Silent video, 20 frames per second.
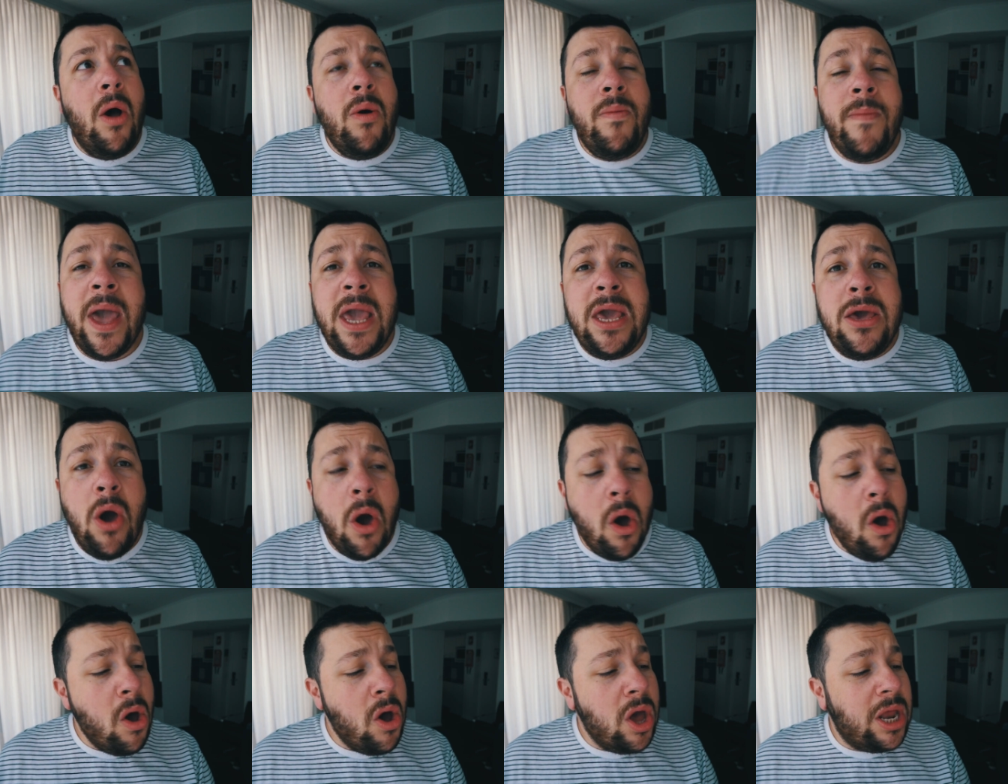oh my
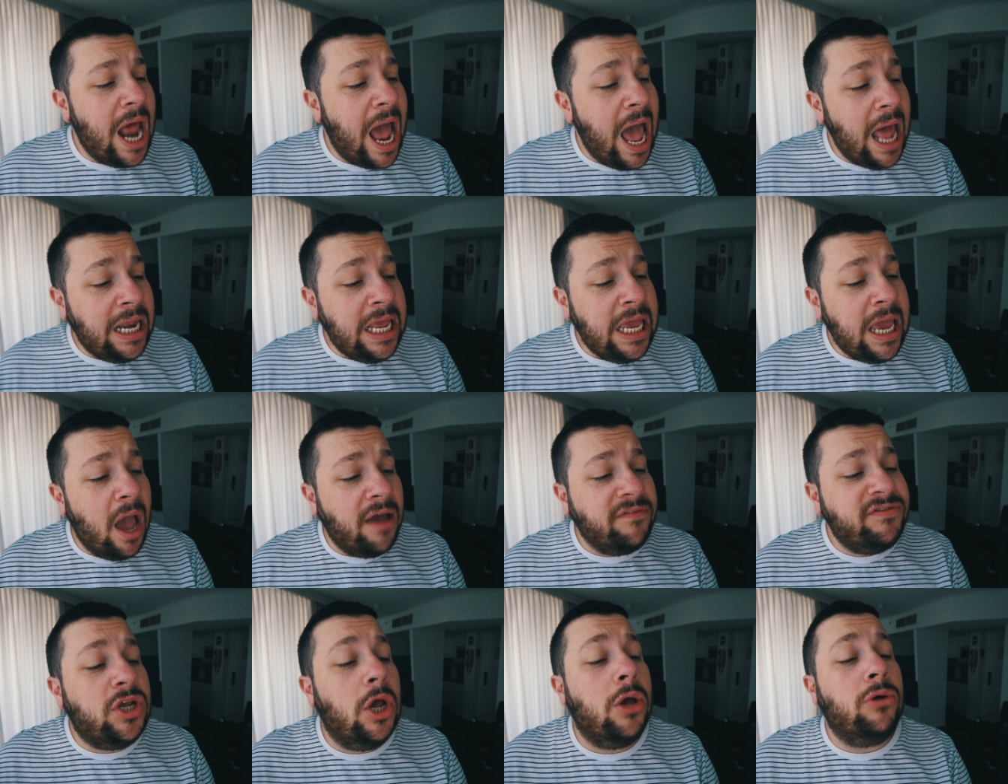God, honey,
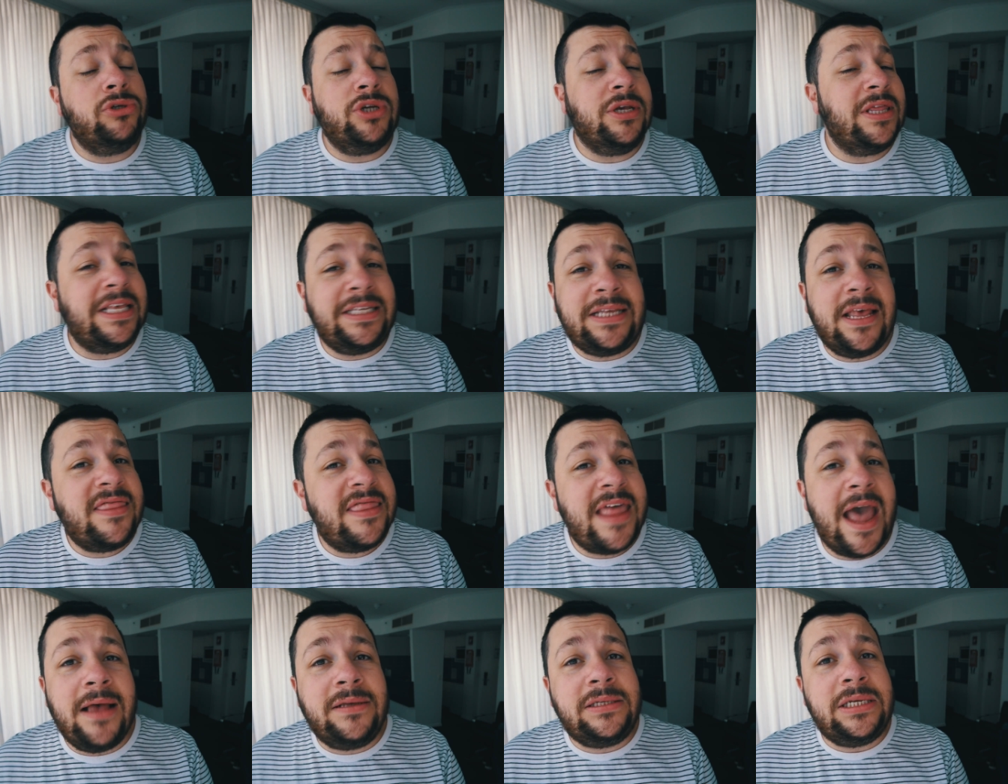I've told you this
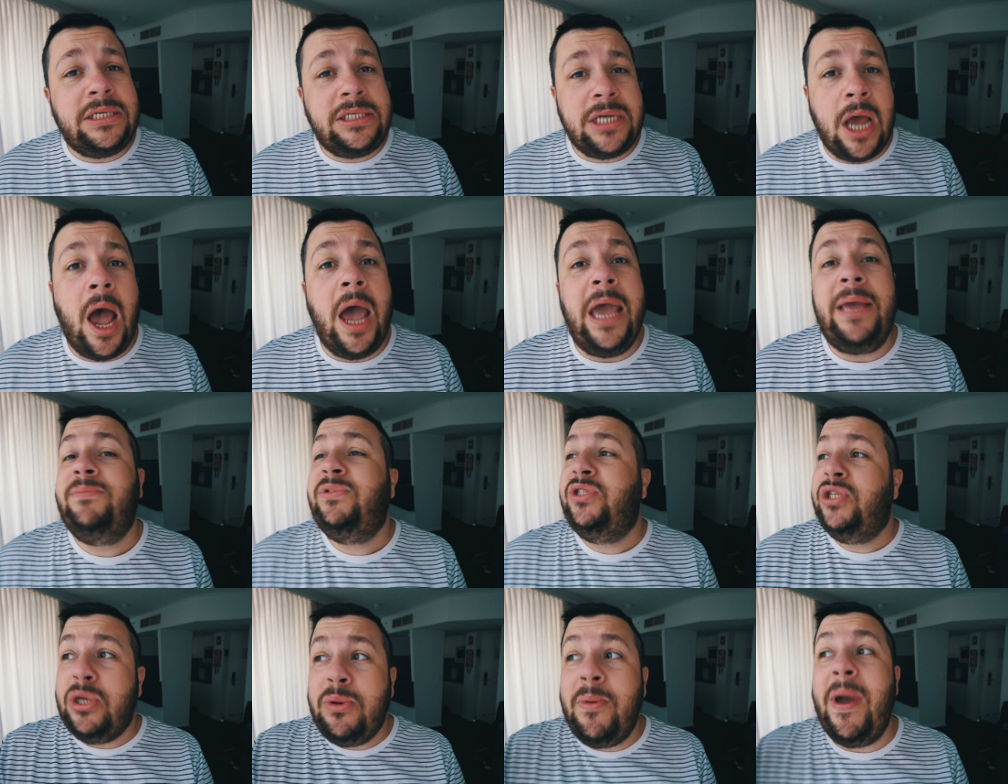1,000
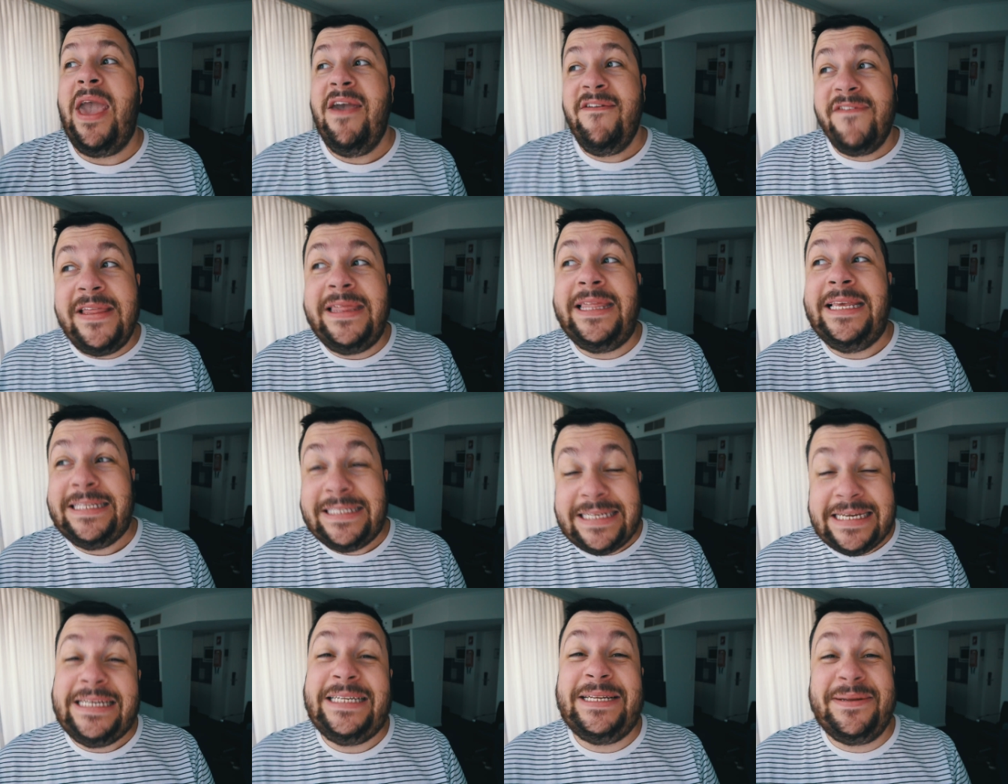times. Do you ever
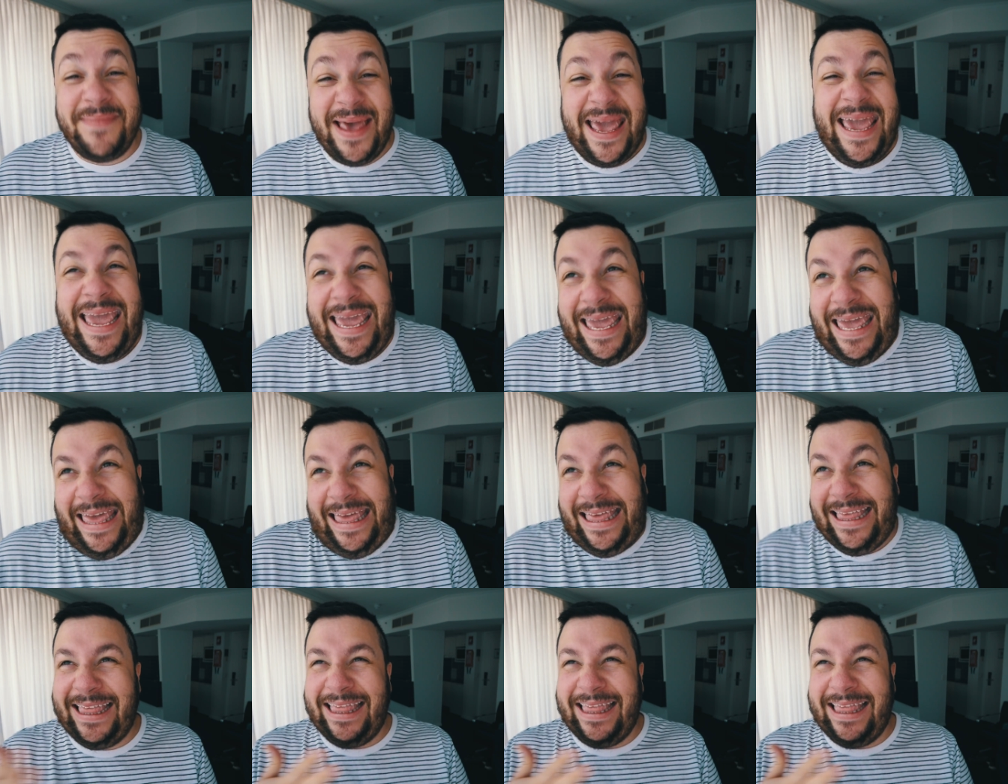listen to me?